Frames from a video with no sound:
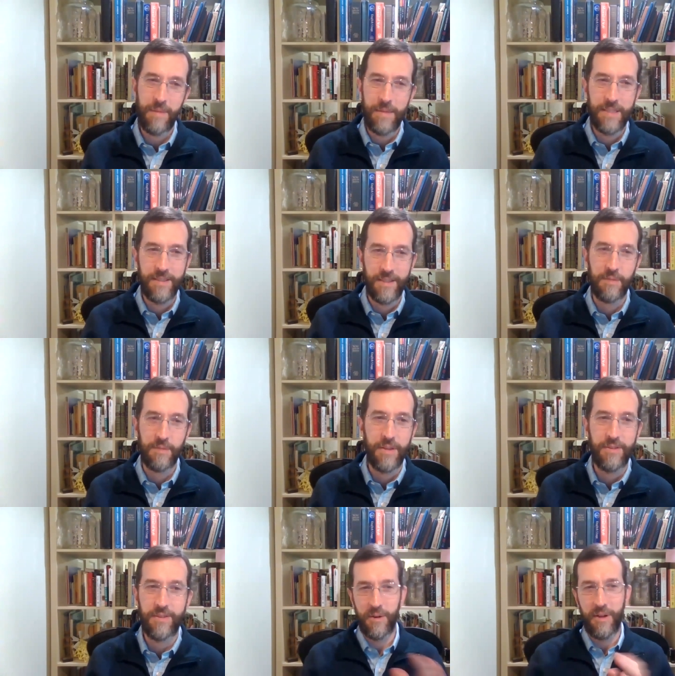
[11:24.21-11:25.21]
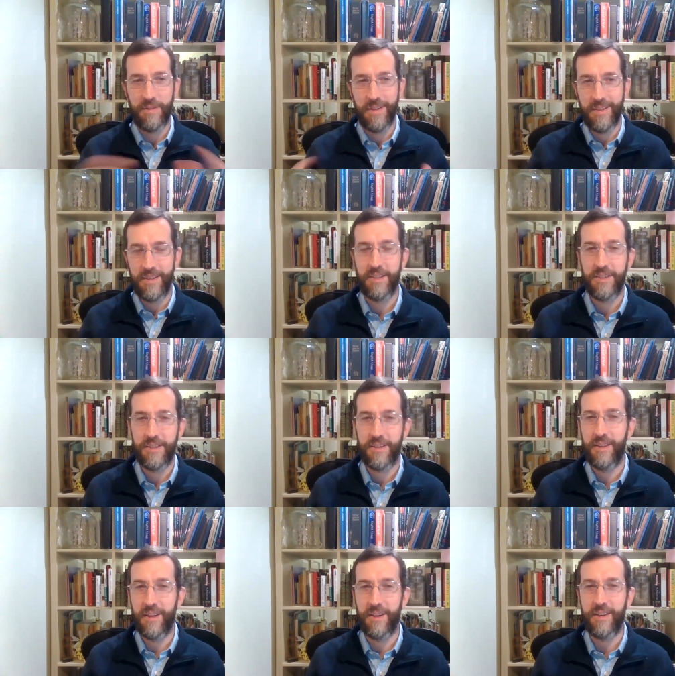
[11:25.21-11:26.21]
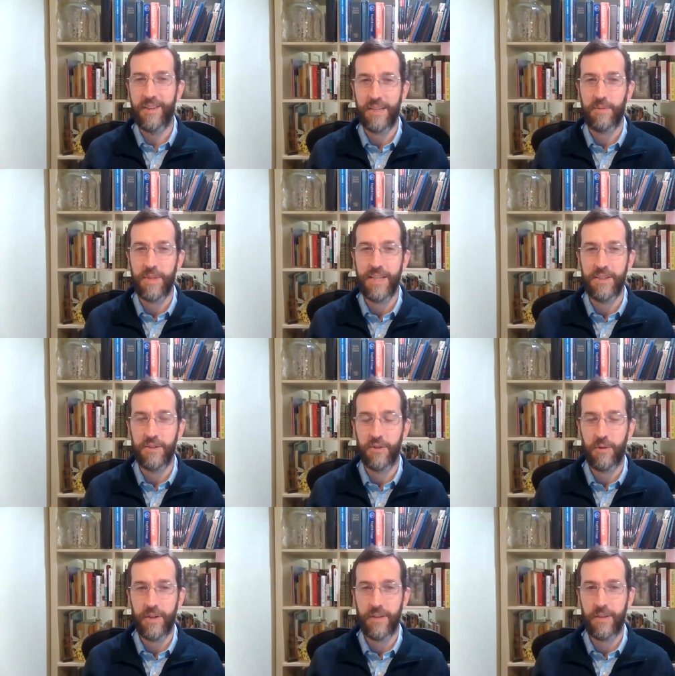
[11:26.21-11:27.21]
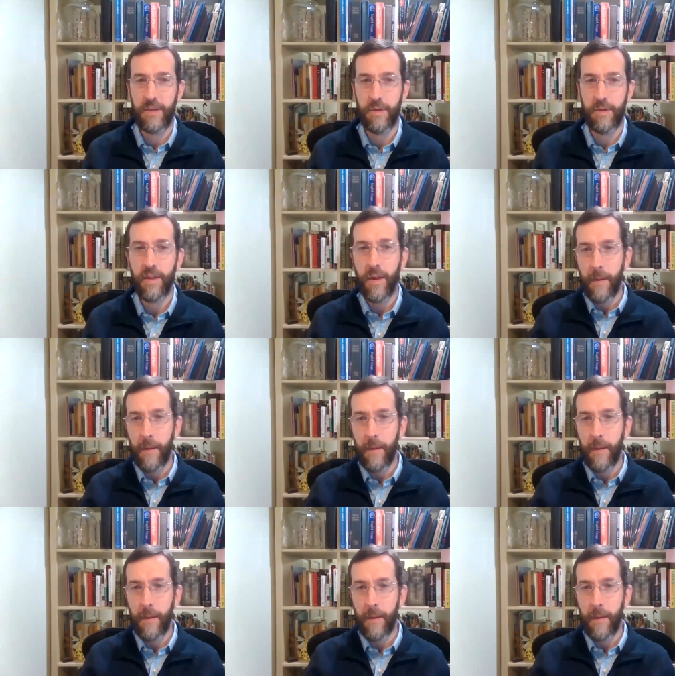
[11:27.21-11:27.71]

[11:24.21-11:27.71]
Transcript: Maybe in 6 months, you'll have to adjust the expectations accordingly. But